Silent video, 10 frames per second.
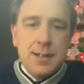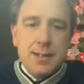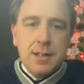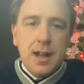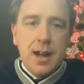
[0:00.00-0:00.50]
There's
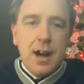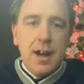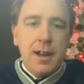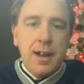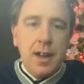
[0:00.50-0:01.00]
a lot of
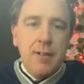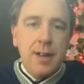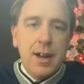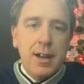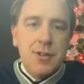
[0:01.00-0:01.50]

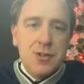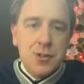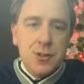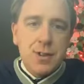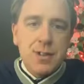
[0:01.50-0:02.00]
inherent
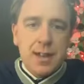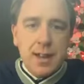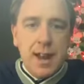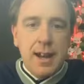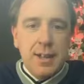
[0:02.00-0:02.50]
uncertainty
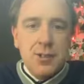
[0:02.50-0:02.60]
in it.